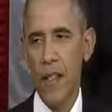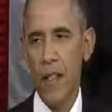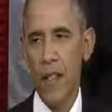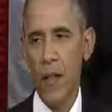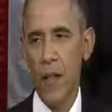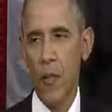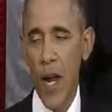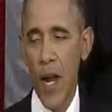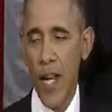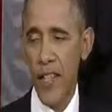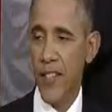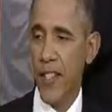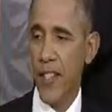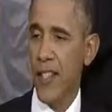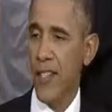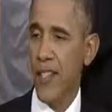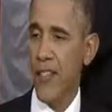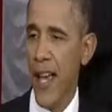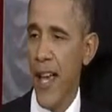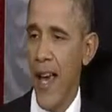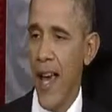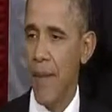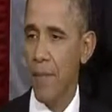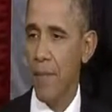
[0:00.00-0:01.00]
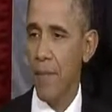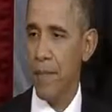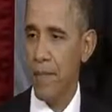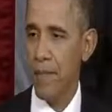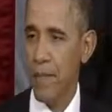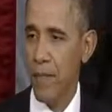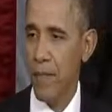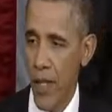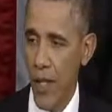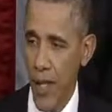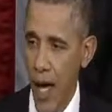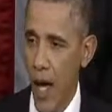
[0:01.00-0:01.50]
Race to the Top,
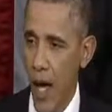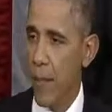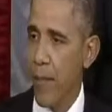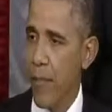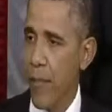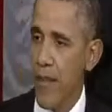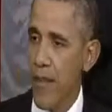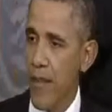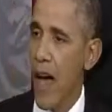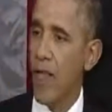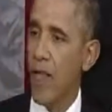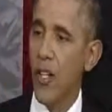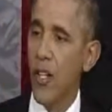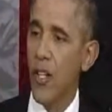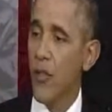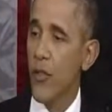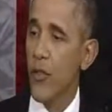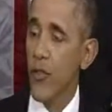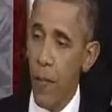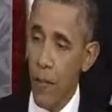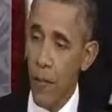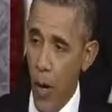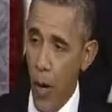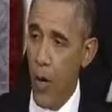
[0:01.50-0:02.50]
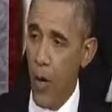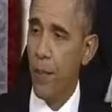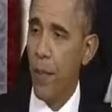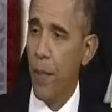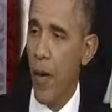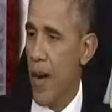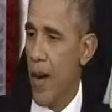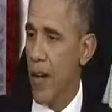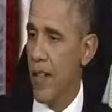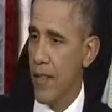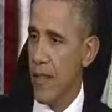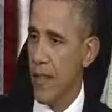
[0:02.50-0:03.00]
with the help of governors from both
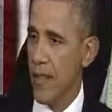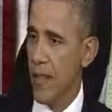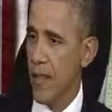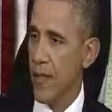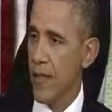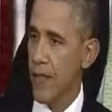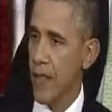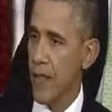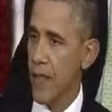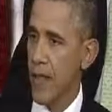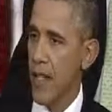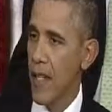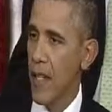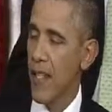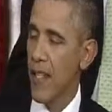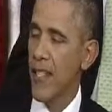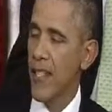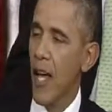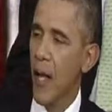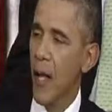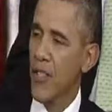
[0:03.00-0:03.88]
parties, has helped